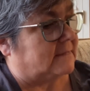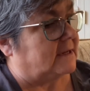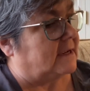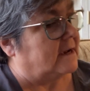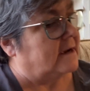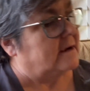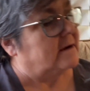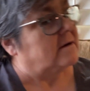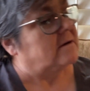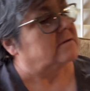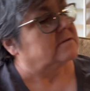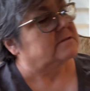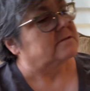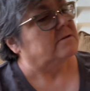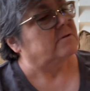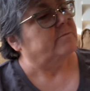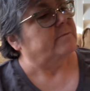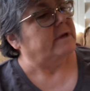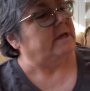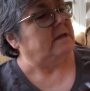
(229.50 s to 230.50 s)
I
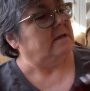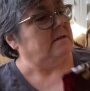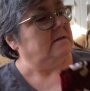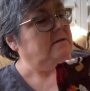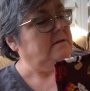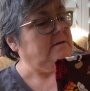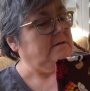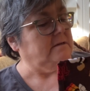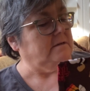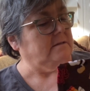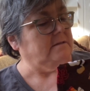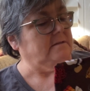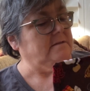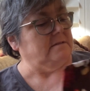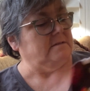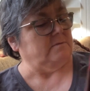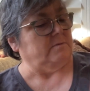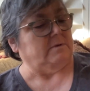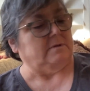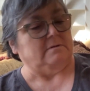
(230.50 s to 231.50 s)
also made
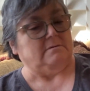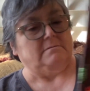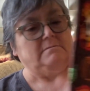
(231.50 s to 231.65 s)
this one.